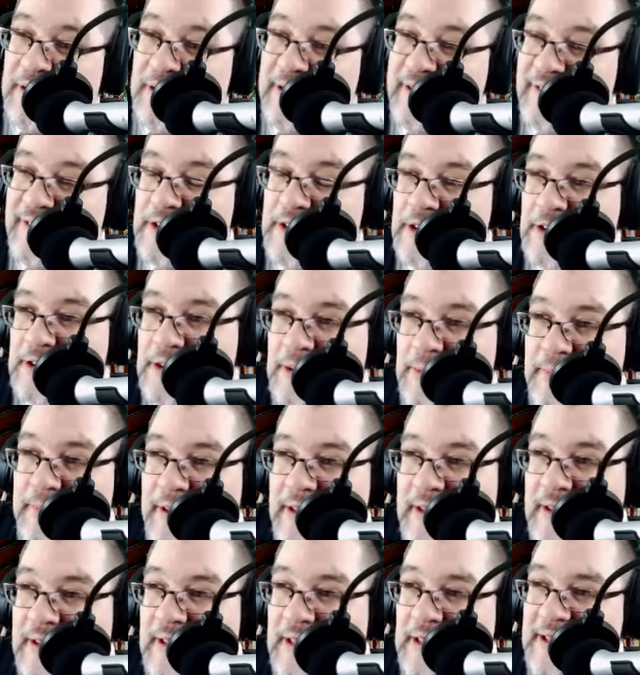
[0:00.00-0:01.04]
belief system,
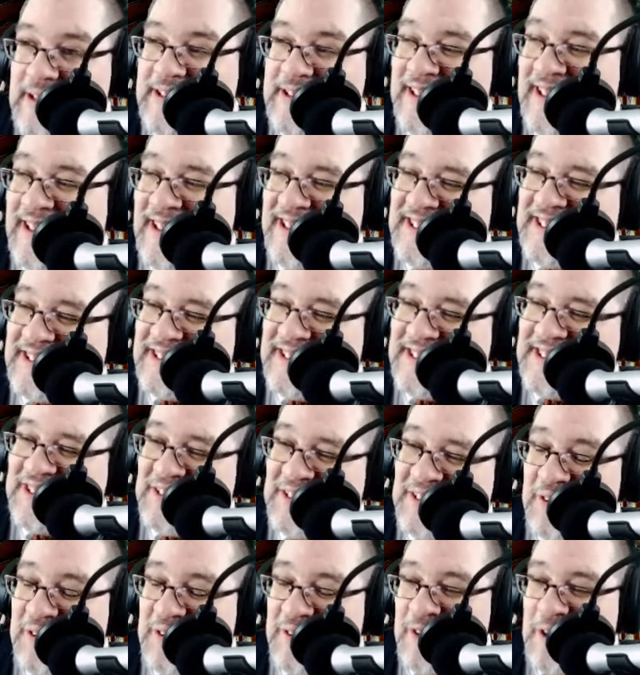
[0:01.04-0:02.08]
that's true.
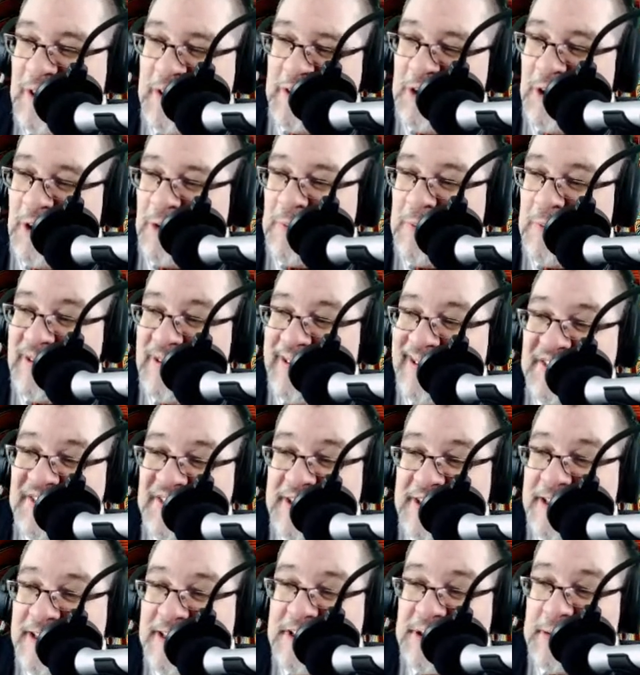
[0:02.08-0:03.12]
You know, no belief really
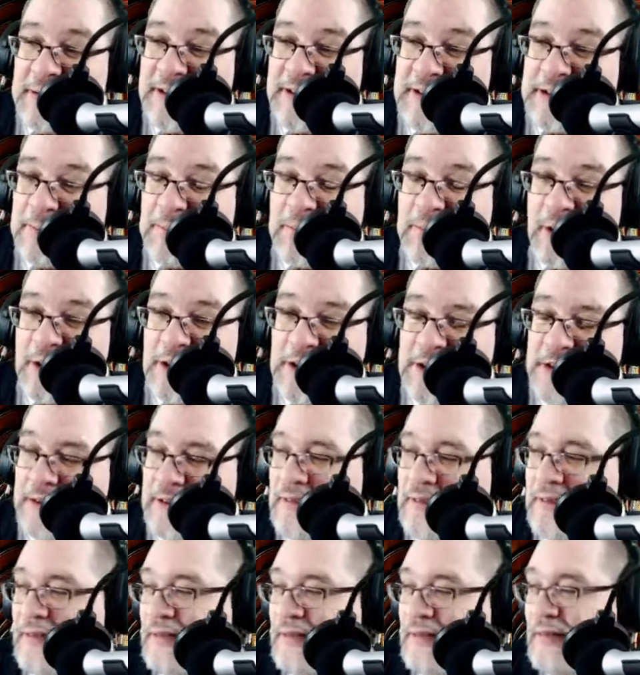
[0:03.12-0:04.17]
burns system me is up a person. About
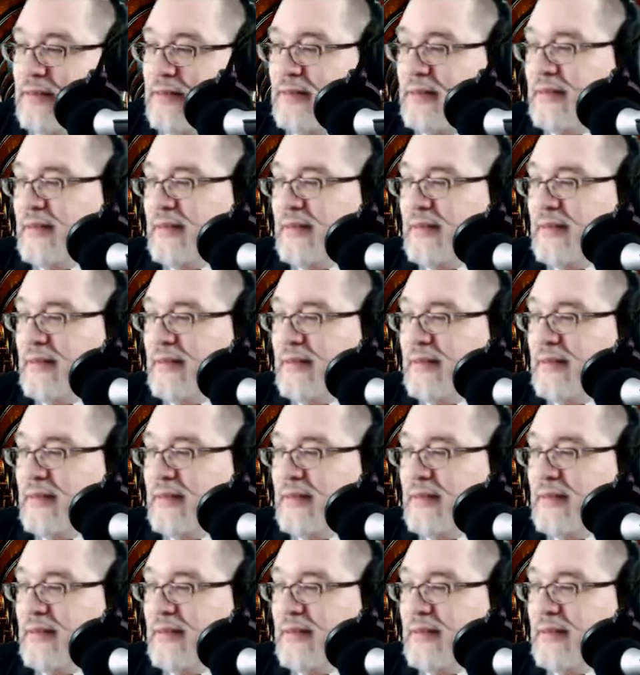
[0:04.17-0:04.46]
this,